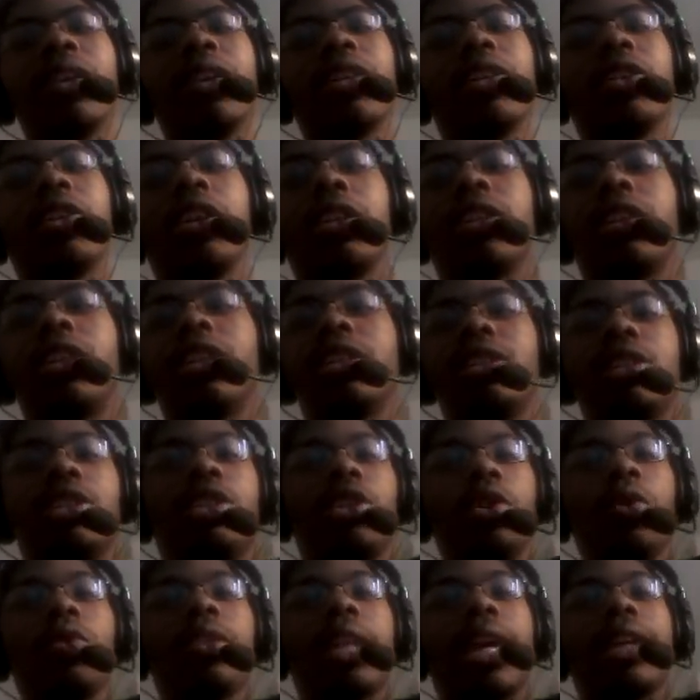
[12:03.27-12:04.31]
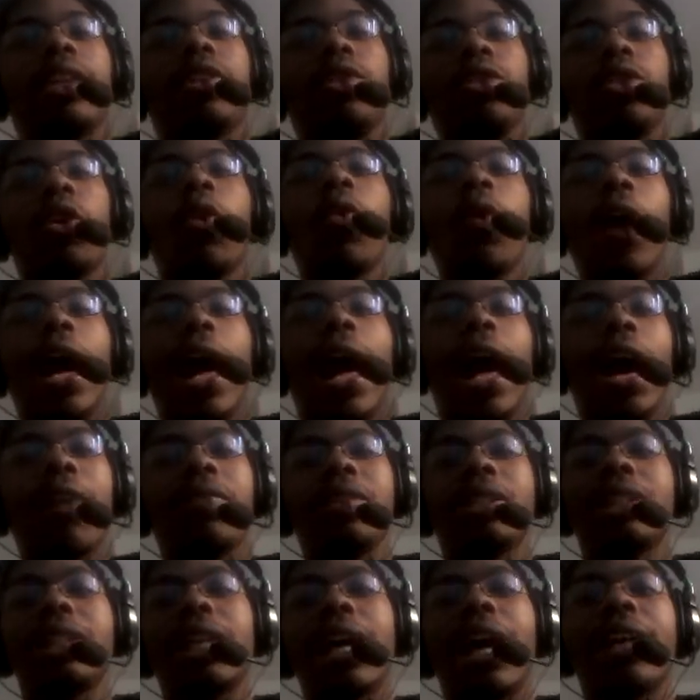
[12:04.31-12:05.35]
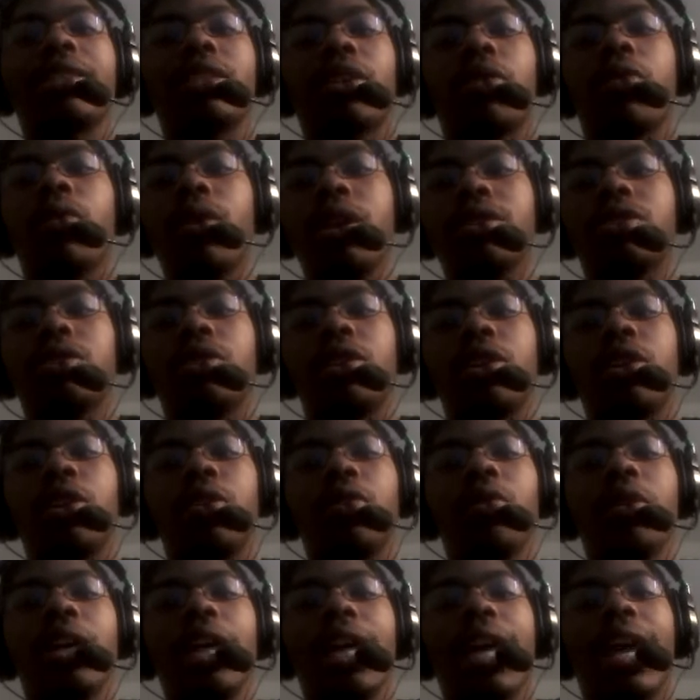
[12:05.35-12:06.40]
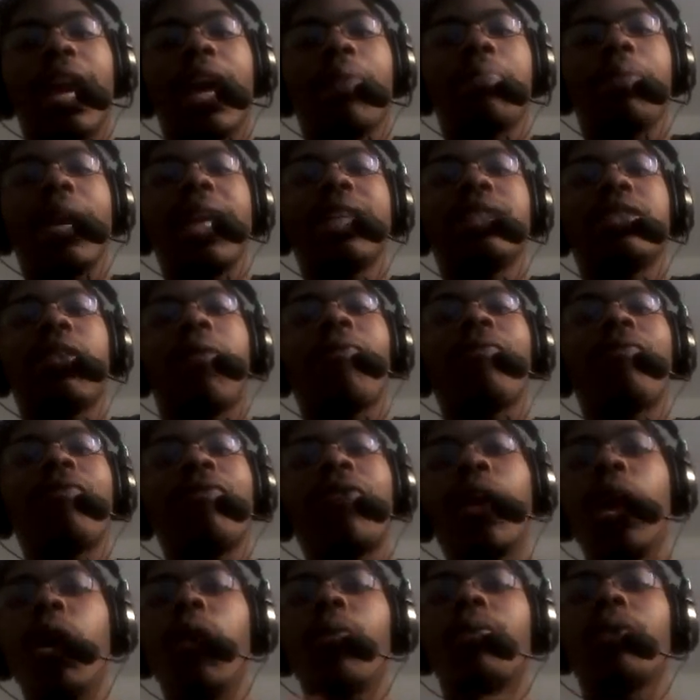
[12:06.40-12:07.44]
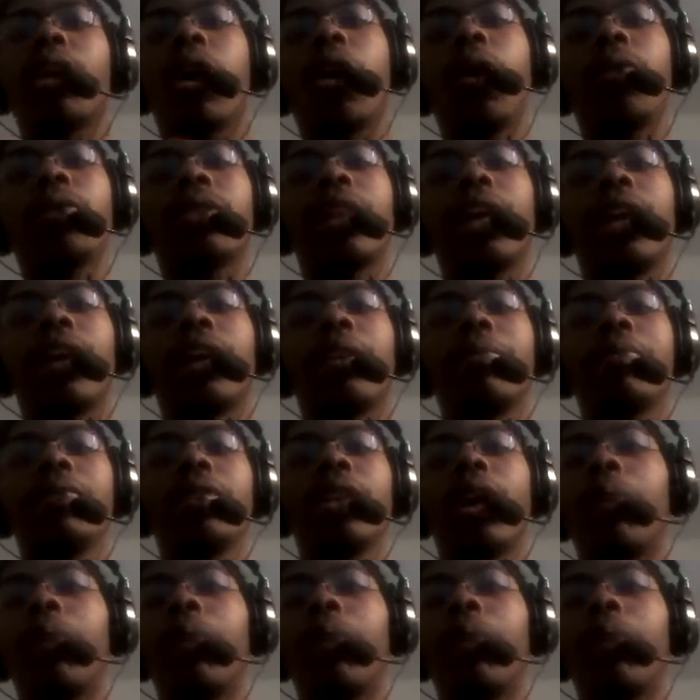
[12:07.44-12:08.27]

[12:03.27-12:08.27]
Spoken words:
this dude that you know obviously has a crush on you and makes them film the whole thing.